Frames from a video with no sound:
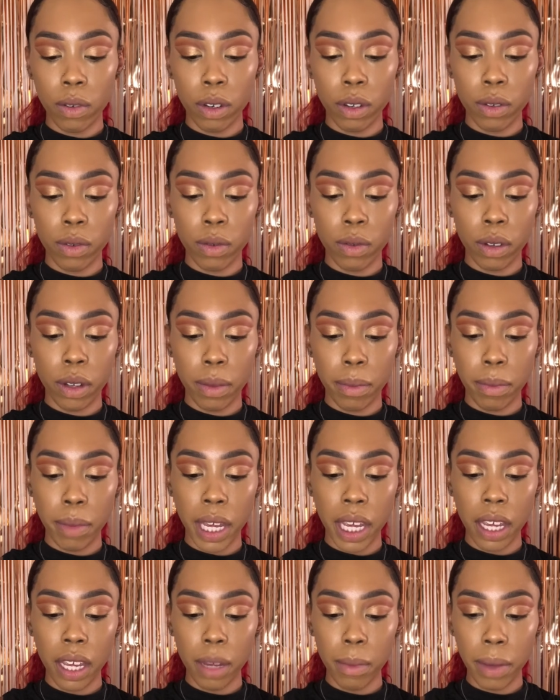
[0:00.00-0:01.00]
new
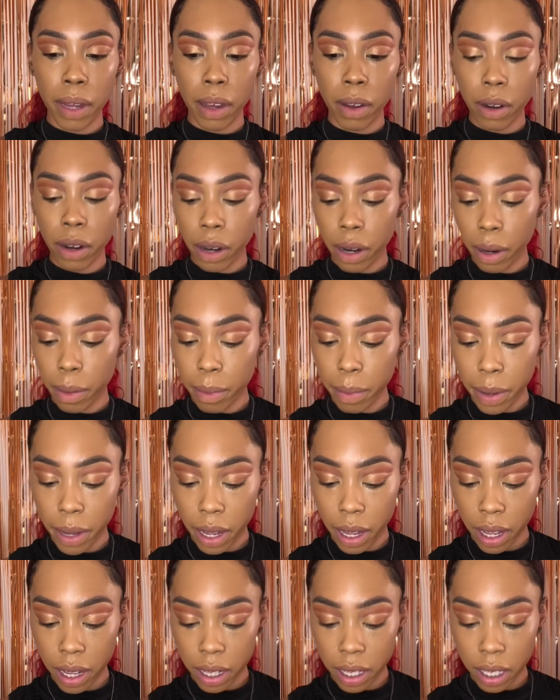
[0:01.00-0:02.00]
baking powder,
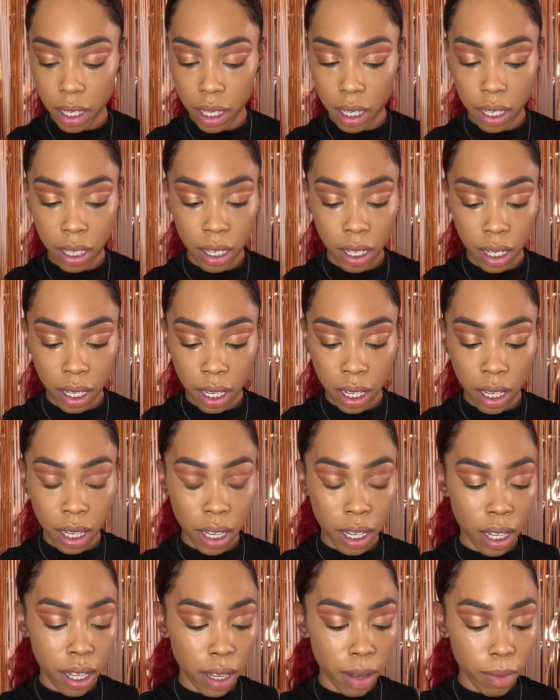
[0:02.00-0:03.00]
but
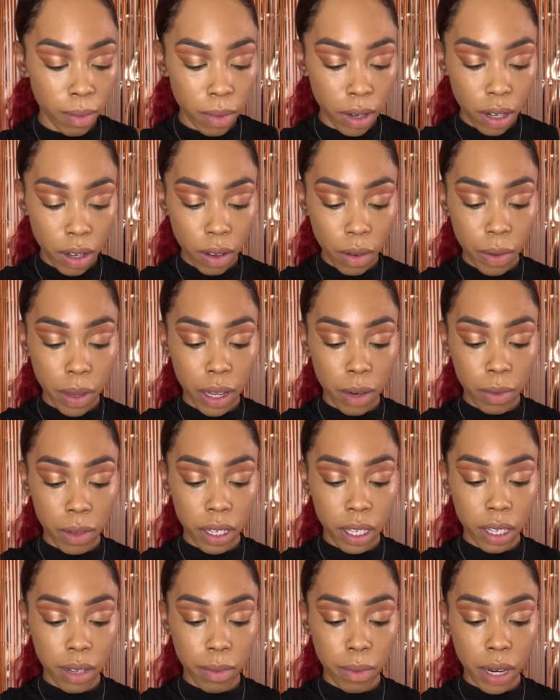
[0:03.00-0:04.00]
I'm gonna go in with
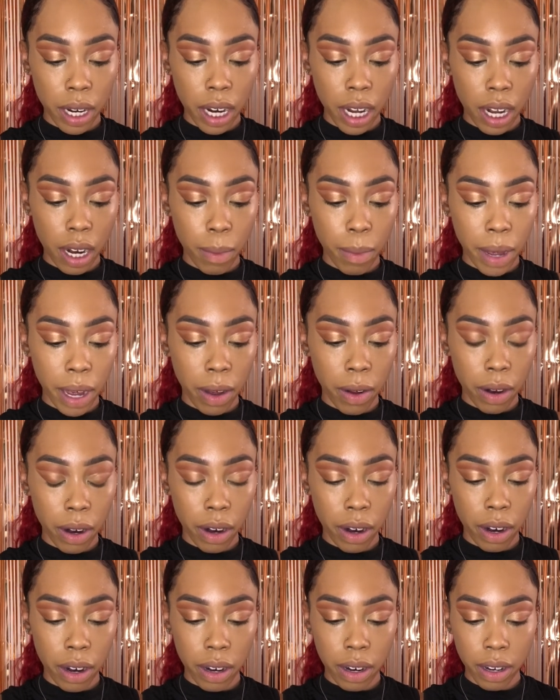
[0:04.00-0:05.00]
some banana
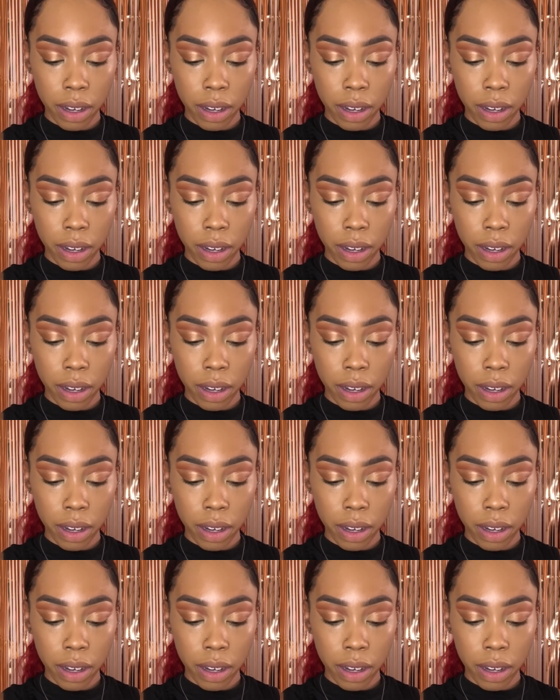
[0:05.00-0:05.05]
powder